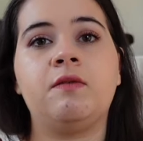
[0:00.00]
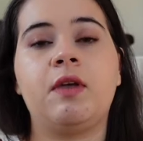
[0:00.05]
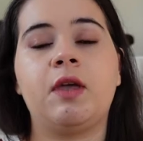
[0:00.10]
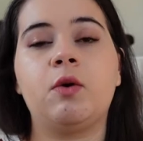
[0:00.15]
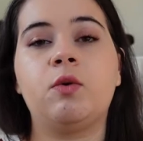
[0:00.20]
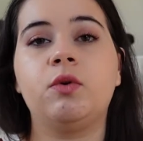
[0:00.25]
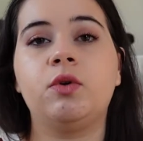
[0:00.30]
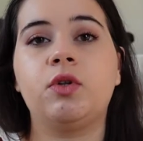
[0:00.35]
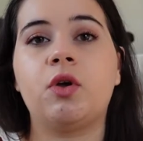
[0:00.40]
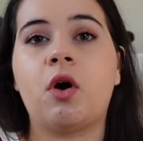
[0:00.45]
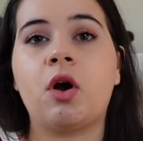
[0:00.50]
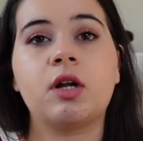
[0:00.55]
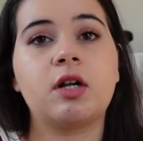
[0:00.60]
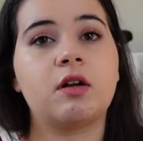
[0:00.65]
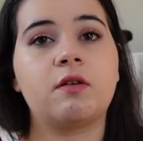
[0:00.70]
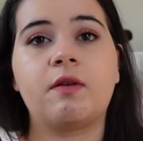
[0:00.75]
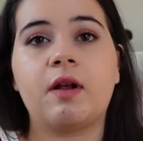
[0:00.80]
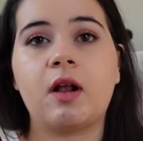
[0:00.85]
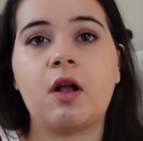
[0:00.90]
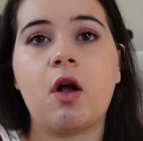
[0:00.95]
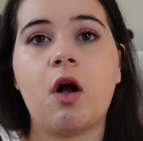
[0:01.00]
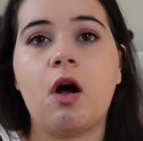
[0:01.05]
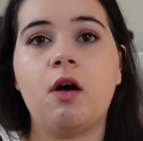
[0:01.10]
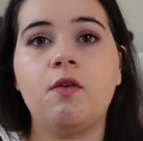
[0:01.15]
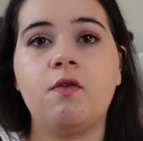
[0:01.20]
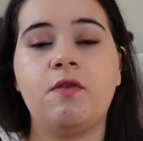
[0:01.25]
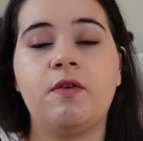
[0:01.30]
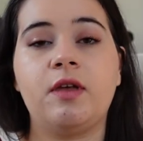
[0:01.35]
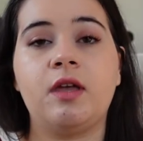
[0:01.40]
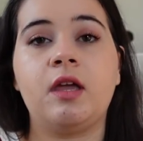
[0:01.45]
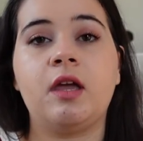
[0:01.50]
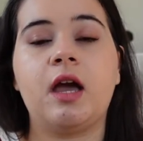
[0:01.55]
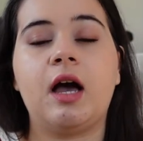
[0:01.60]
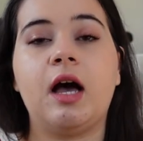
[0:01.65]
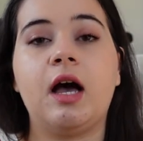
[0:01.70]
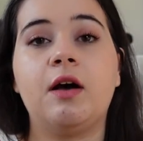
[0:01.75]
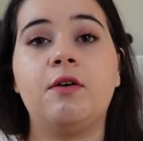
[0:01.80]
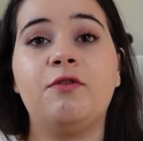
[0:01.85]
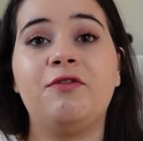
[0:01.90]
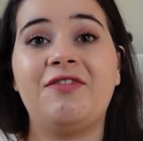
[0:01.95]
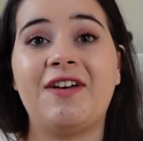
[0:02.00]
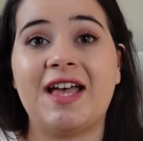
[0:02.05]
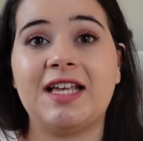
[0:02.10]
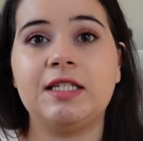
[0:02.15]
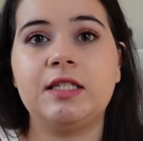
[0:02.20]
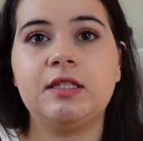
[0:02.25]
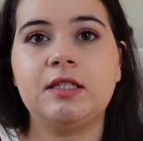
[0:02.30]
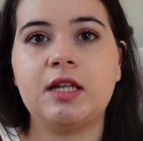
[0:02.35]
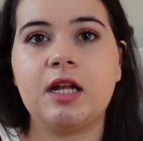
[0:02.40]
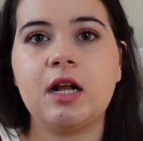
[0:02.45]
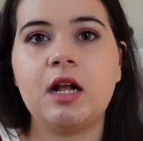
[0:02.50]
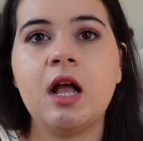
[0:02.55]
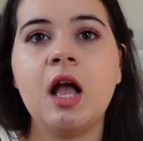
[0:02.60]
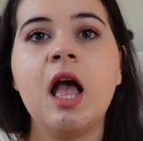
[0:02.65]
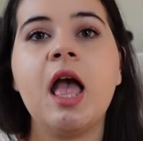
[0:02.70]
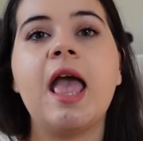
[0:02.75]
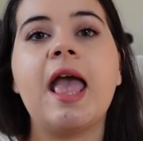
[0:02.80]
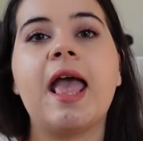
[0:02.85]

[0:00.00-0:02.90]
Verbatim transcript: they could order their coffee uh, faster,